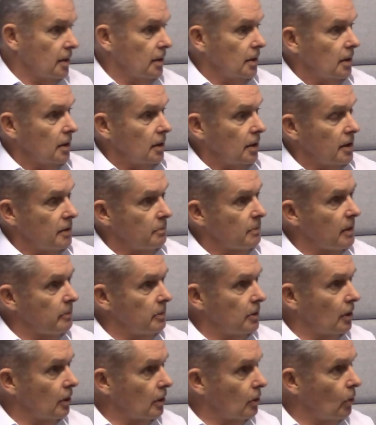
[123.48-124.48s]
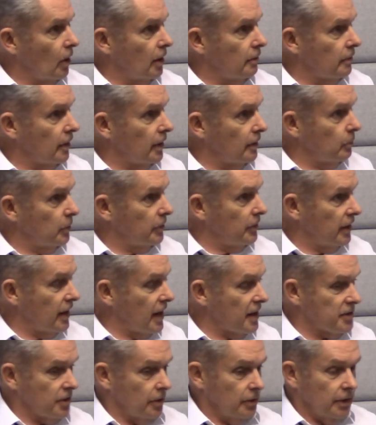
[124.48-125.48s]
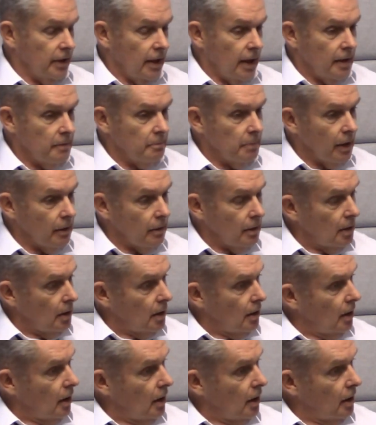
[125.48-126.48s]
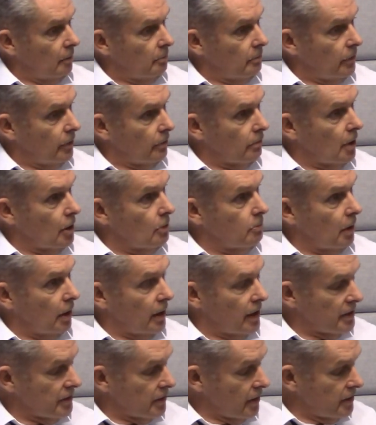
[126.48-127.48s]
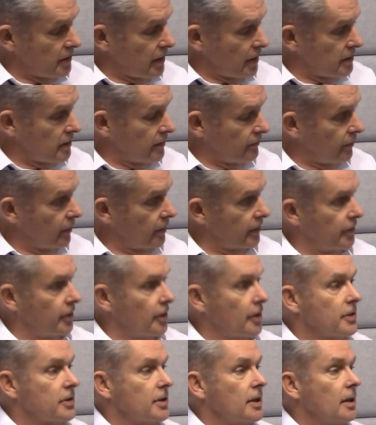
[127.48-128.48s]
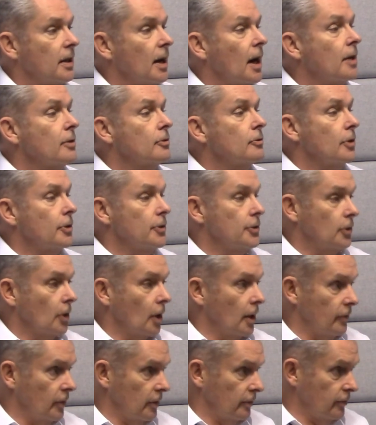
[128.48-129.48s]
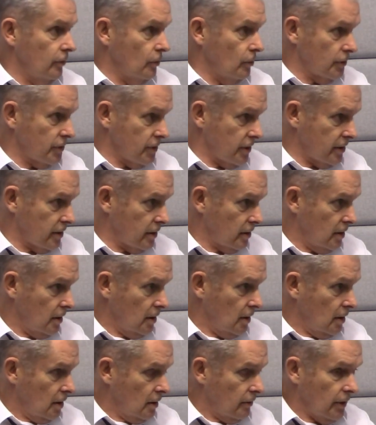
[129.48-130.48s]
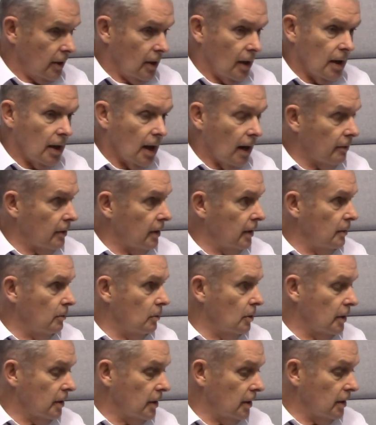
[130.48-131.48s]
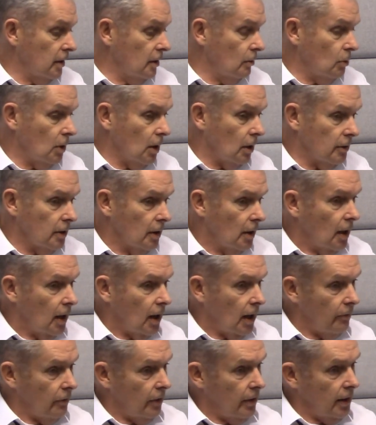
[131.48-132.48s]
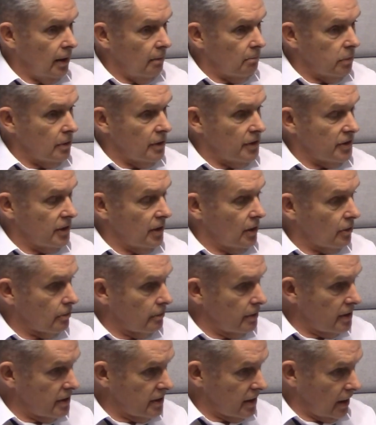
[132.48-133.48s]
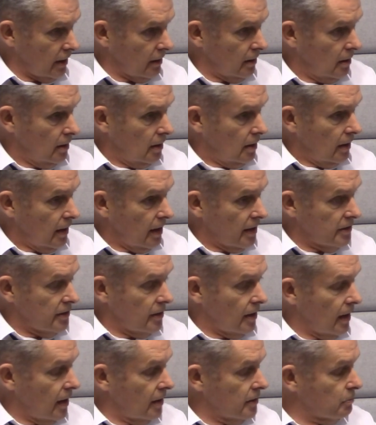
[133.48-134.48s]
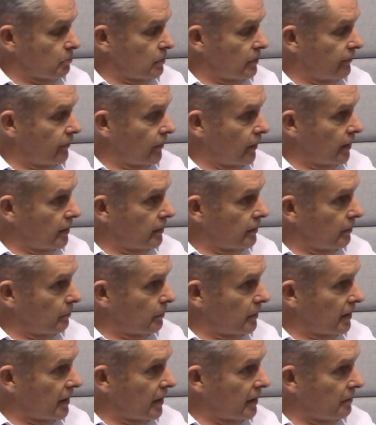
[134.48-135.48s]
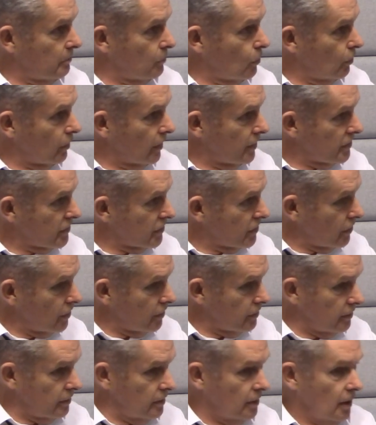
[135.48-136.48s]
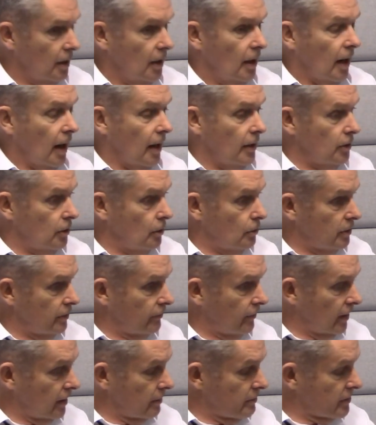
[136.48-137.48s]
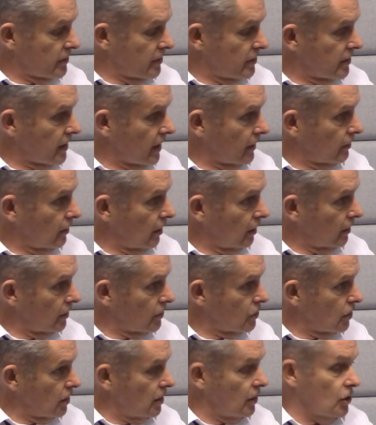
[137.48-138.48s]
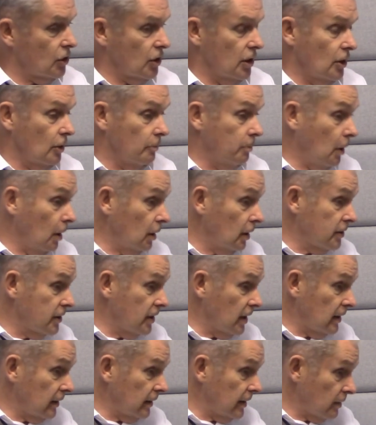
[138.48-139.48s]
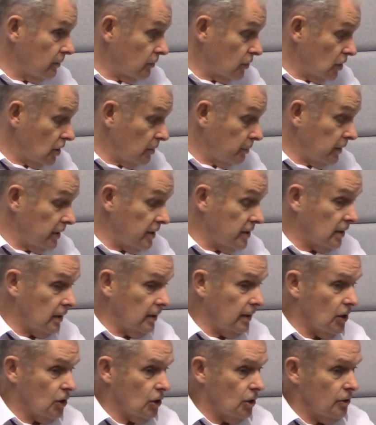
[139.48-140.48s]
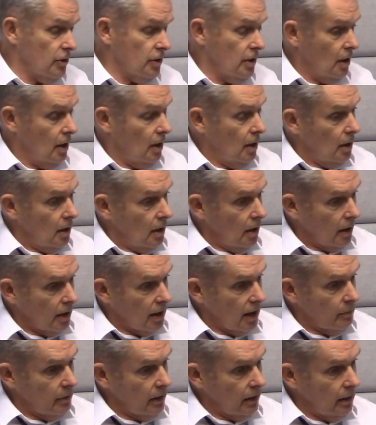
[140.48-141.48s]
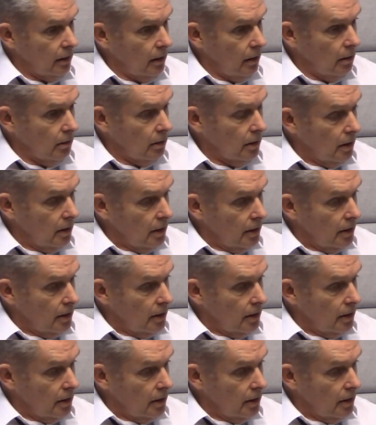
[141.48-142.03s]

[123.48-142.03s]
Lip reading: He's maybe not quite right with the S on the end, but the robot has identified 1,300 driving forces that are currently working in the world, and the number is increasing as we find that we're getting more uncertain and new developments in technology and geopolitical issues are coming along.